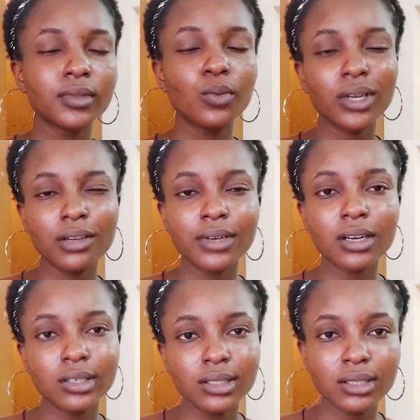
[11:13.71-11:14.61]
whatever
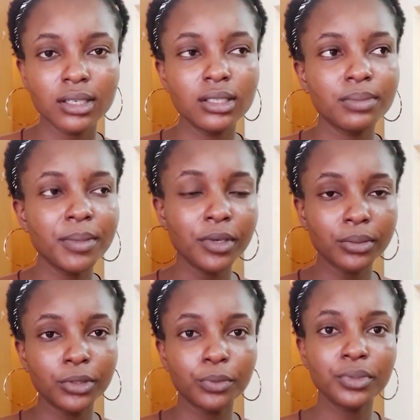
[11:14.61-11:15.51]
content, maybe
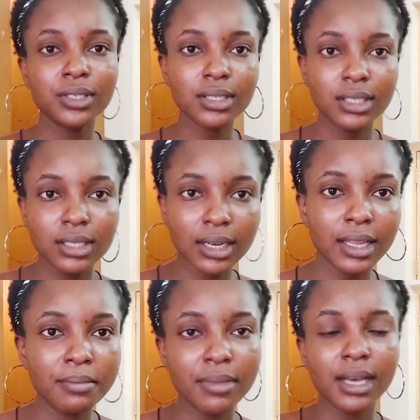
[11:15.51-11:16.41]
ogbono, put it in the
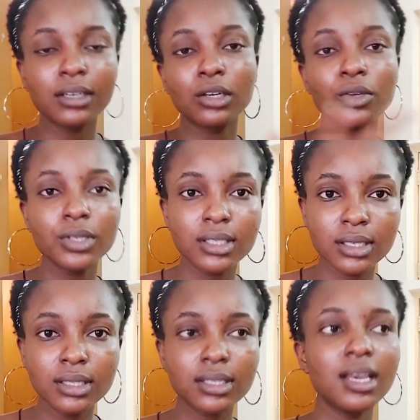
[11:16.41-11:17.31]
clear bag, close
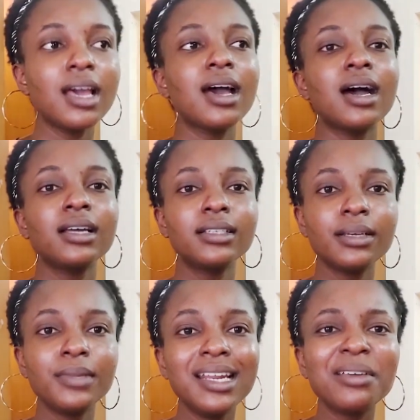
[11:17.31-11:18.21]
it, and
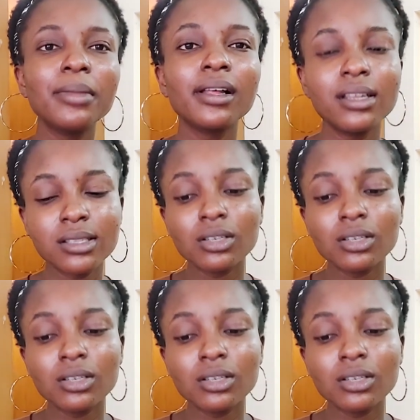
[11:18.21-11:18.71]
then label it.